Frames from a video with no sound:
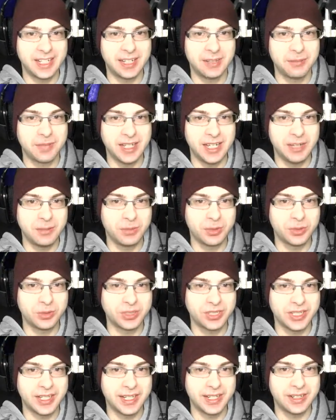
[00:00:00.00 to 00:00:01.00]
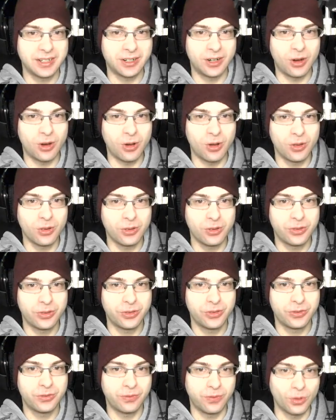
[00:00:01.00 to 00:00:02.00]
am able to get all
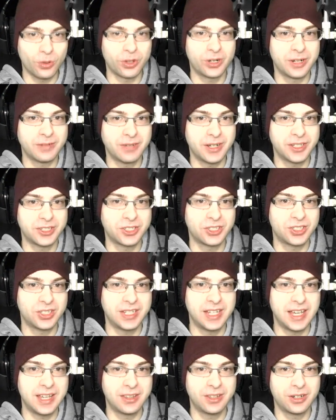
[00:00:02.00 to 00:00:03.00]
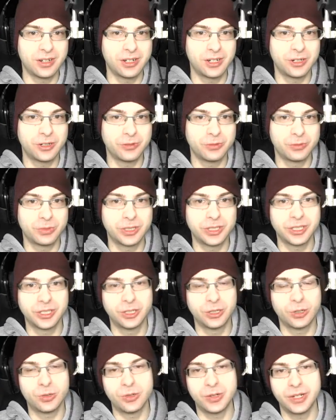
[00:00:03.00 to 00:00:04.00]
four of us together, we're
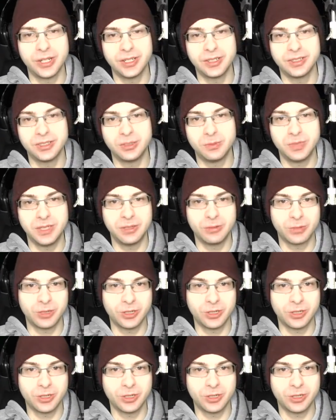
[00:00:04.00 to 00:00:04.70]
going to be